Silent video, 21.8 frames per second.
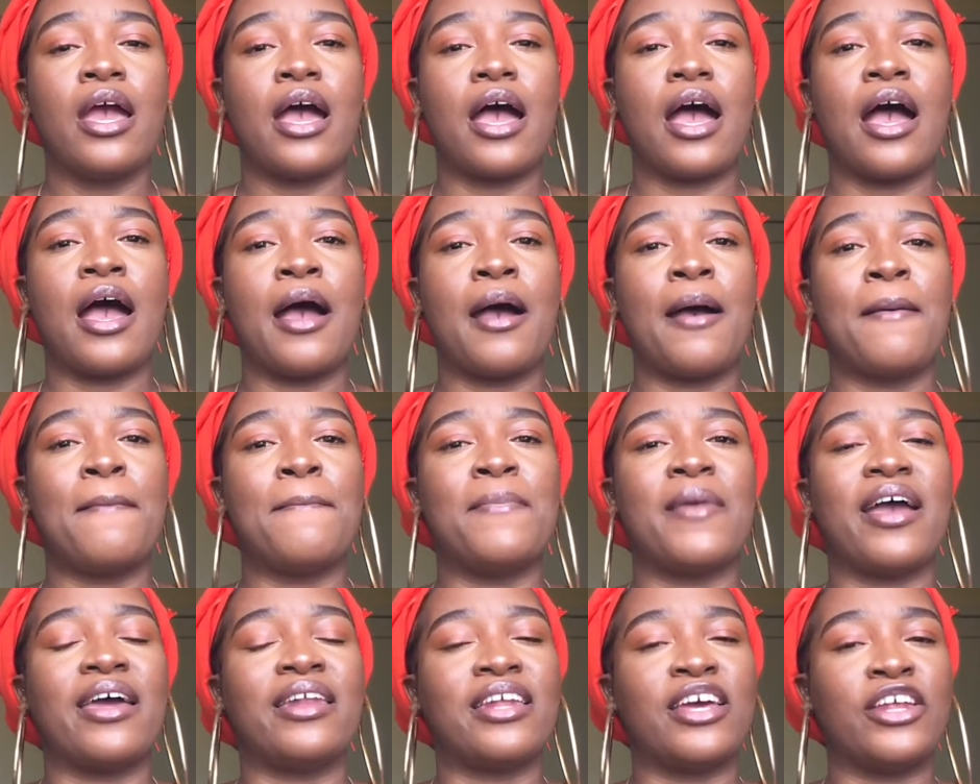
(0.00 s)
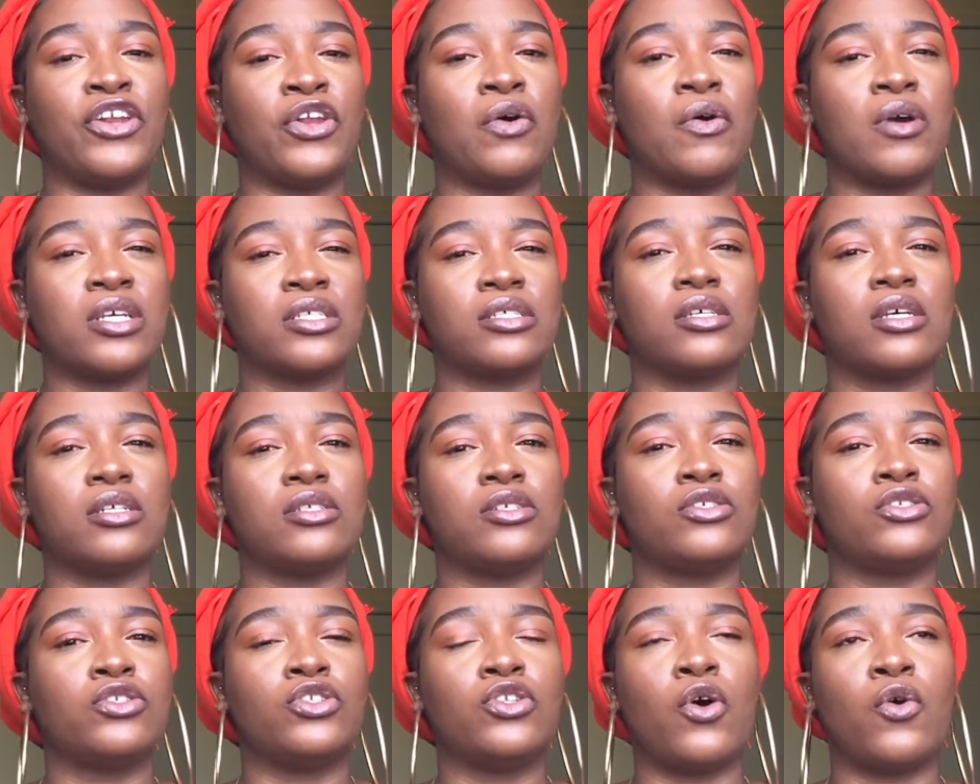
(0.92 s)
And I know I said
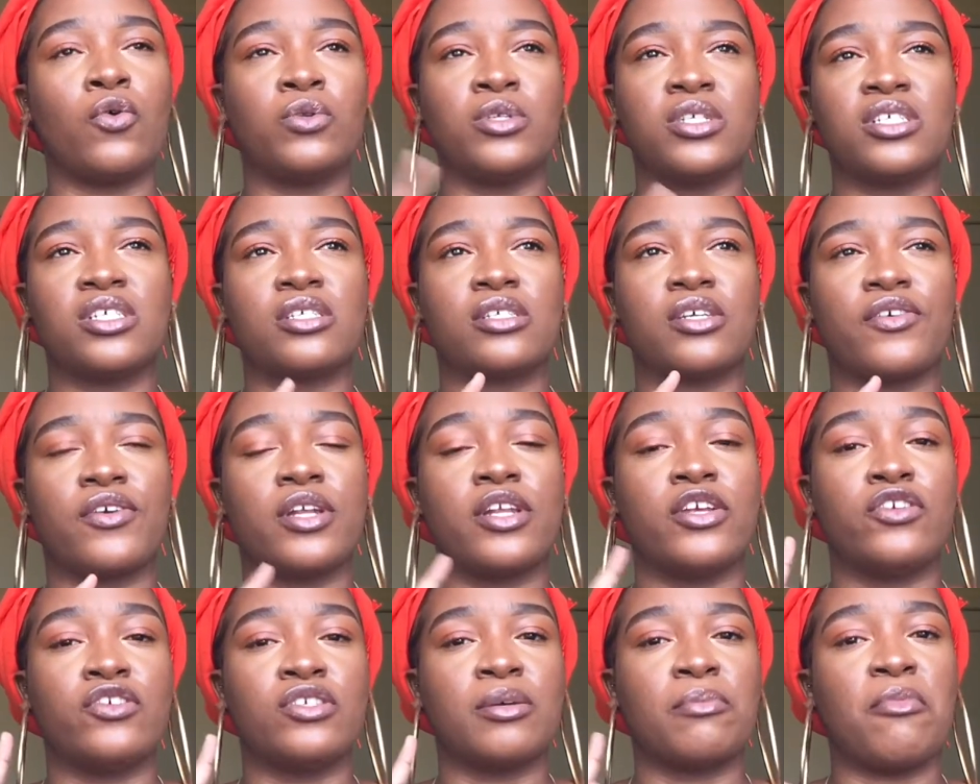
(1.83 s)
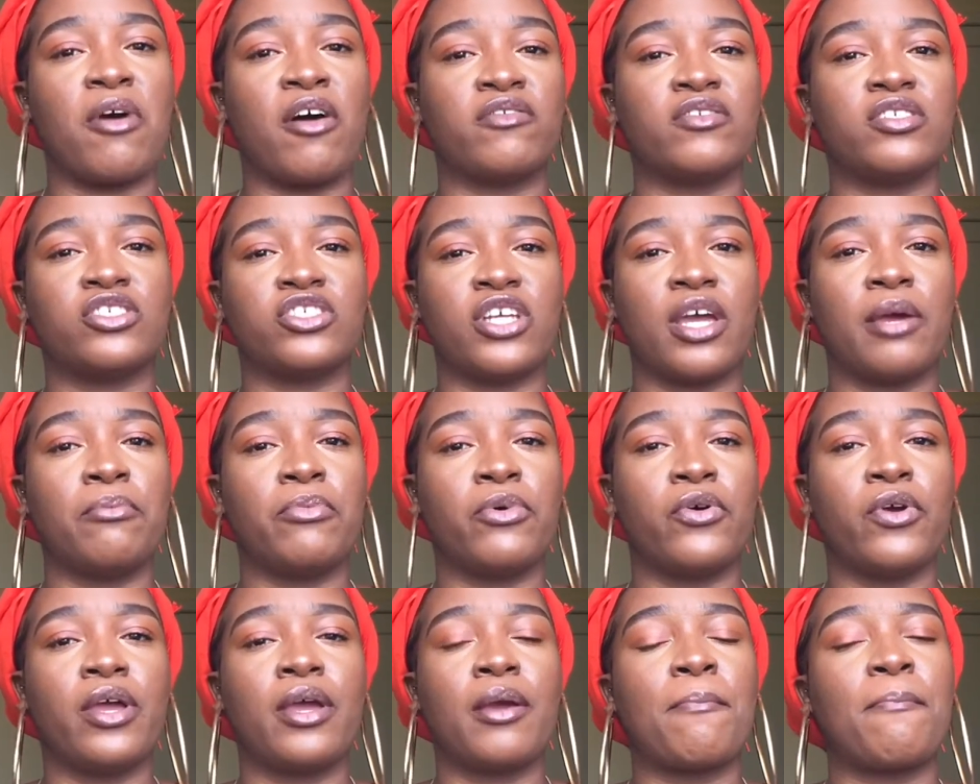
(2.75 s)
don't necessarily use them after
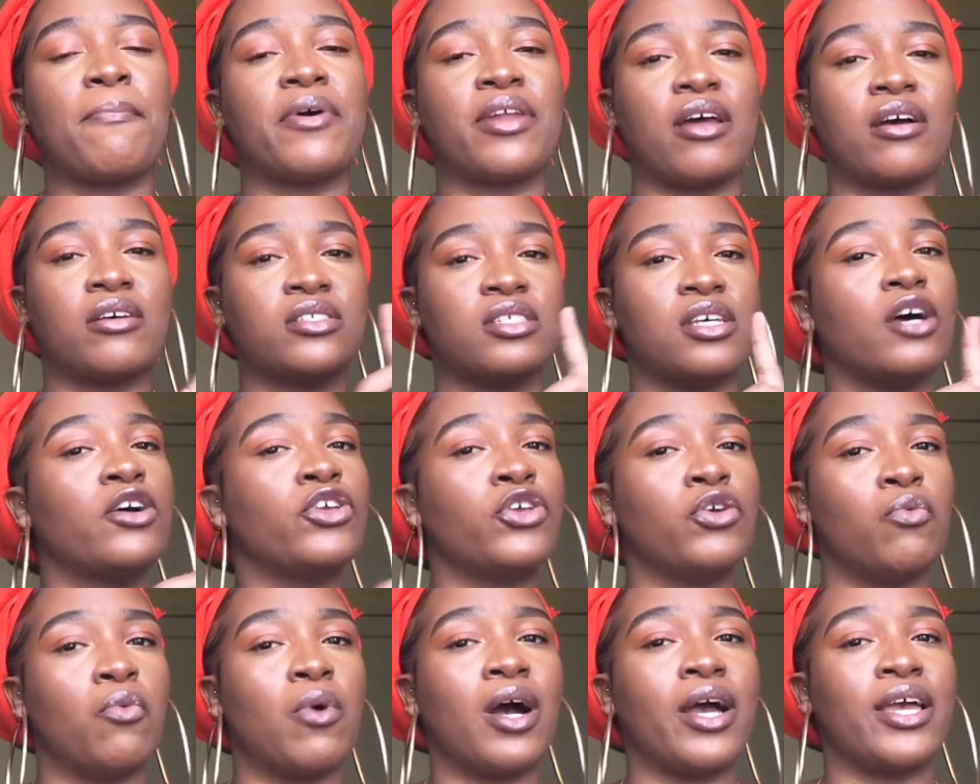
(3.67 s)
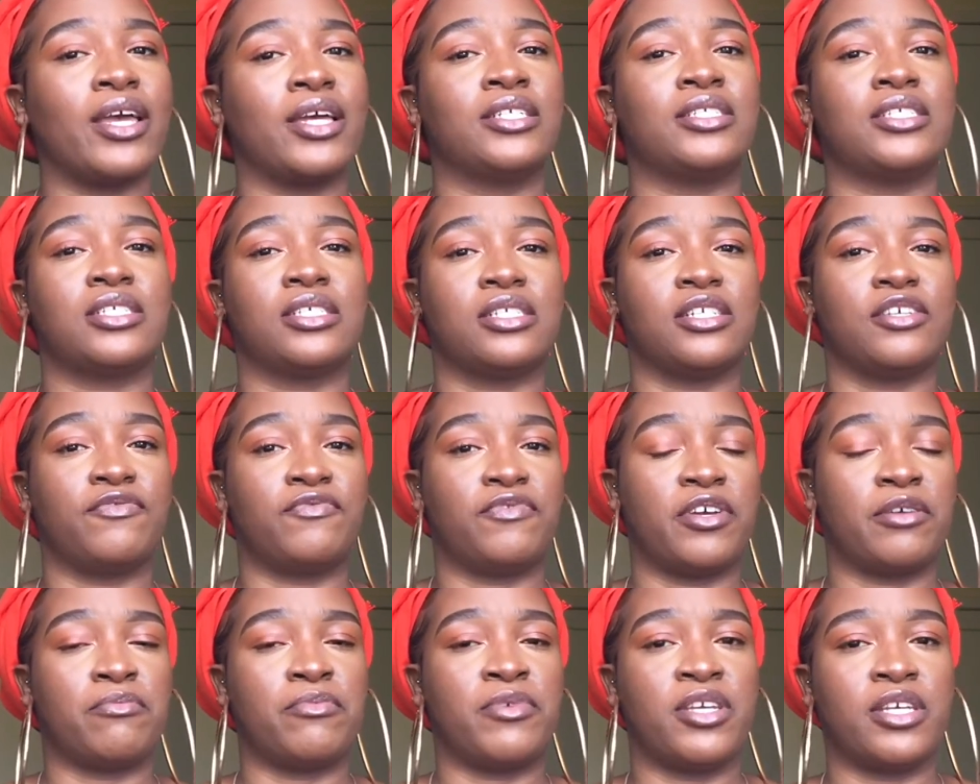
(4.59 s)
shampooing, but I'll tell you why it doesn't
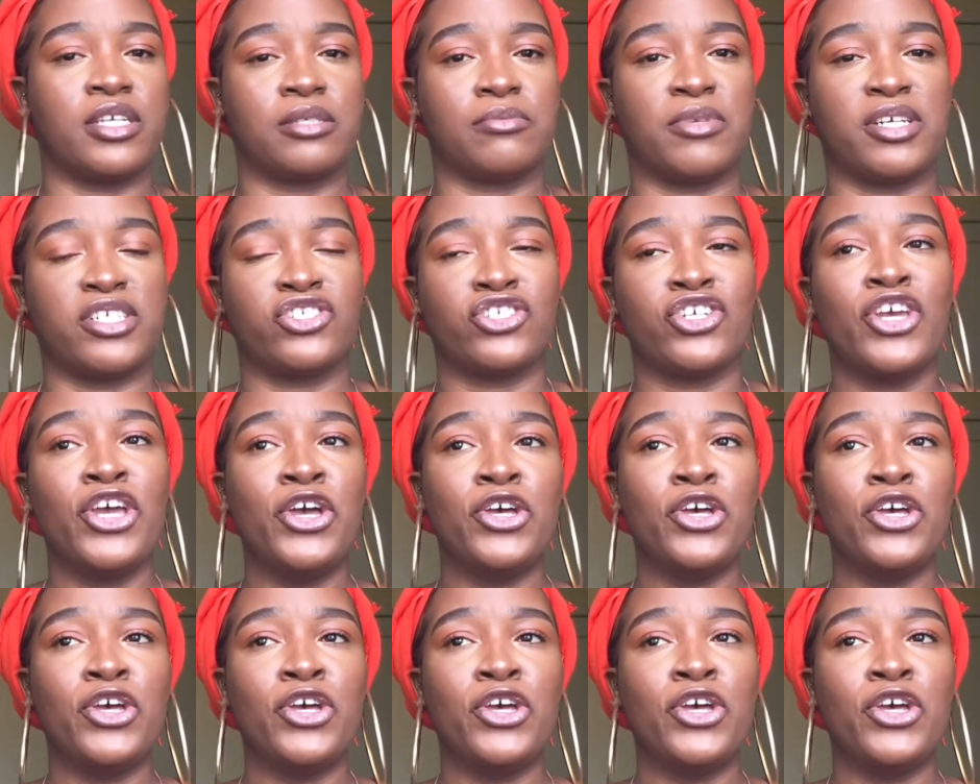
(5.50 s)
affect me as much.